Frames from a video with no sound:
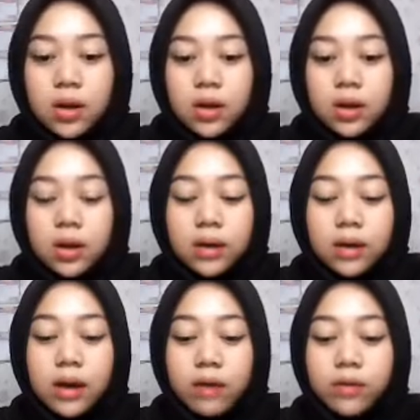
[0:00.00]
and
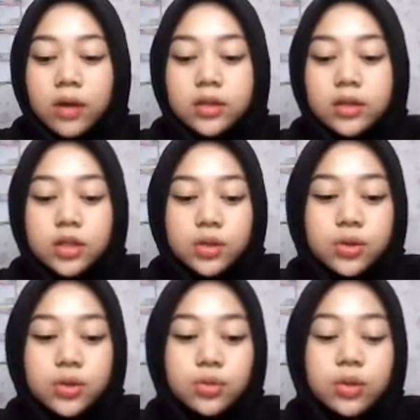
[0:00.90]
have continued
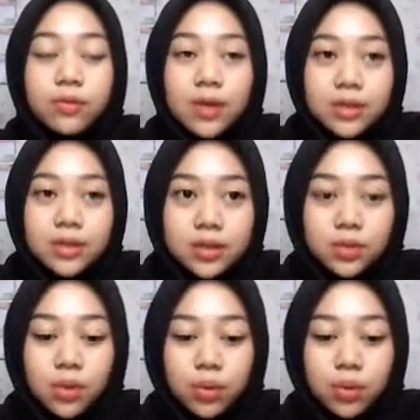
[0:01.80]
to be the fastest
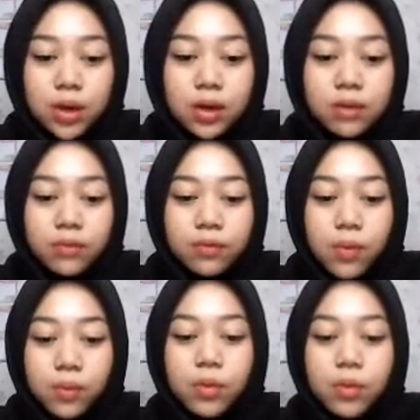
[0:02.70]
growing
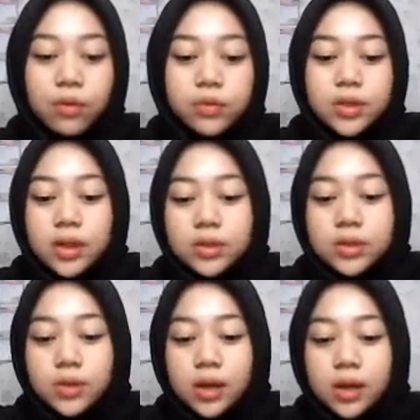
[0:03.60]
form of retail
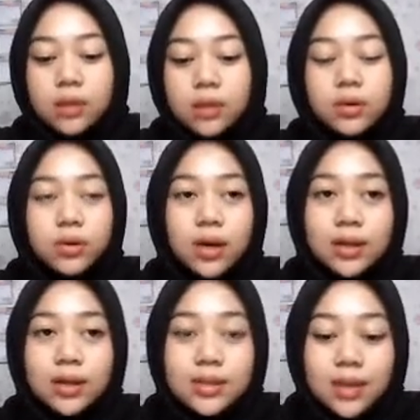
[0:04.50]
trade in the
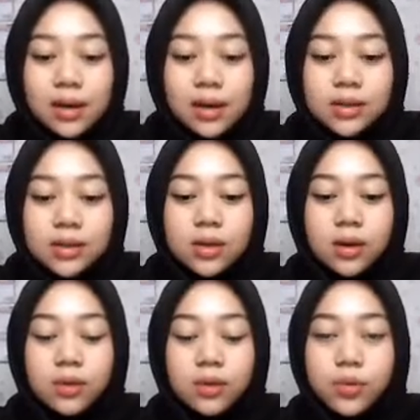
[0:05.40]
United States,
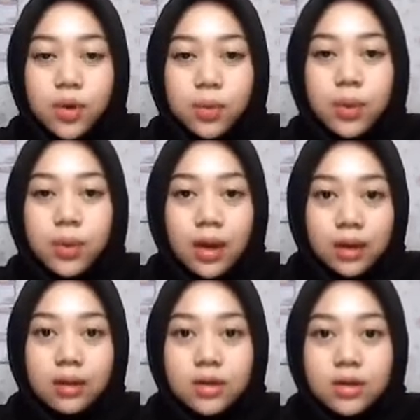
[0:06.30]
Europe,
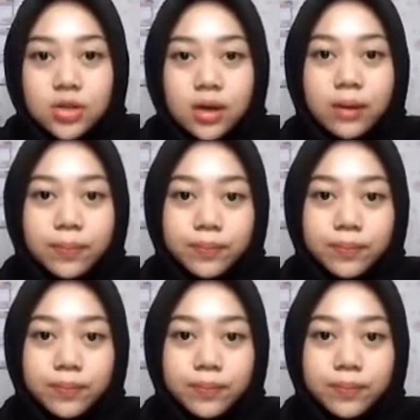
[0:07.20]
and Asia.